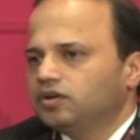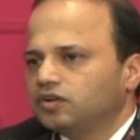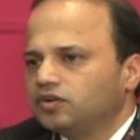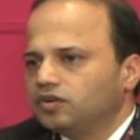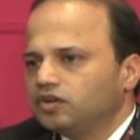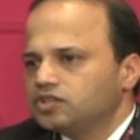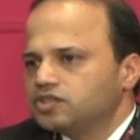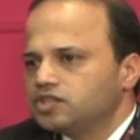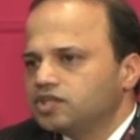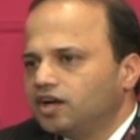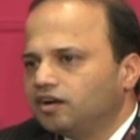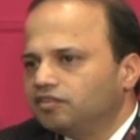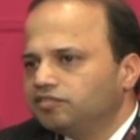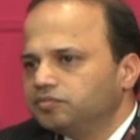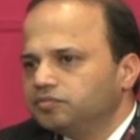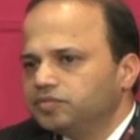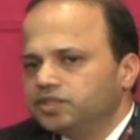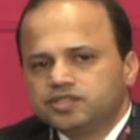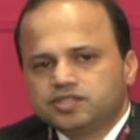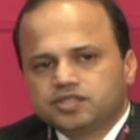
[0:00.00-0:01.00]
across
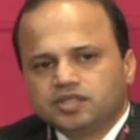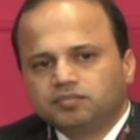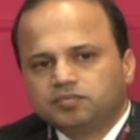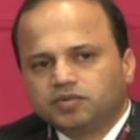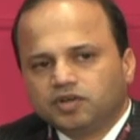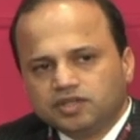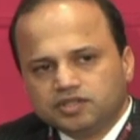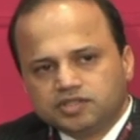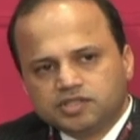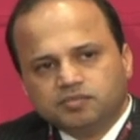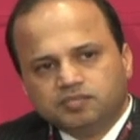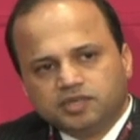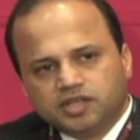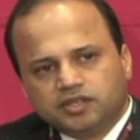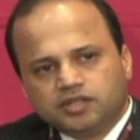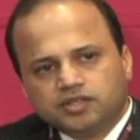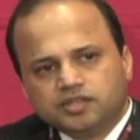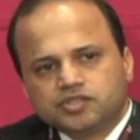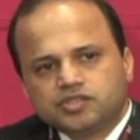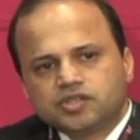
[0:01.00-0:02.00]
governments and
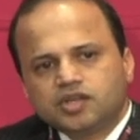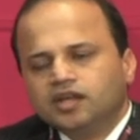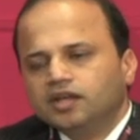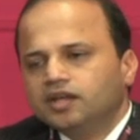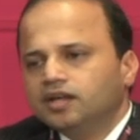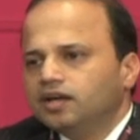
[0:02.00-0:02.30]
policymakers,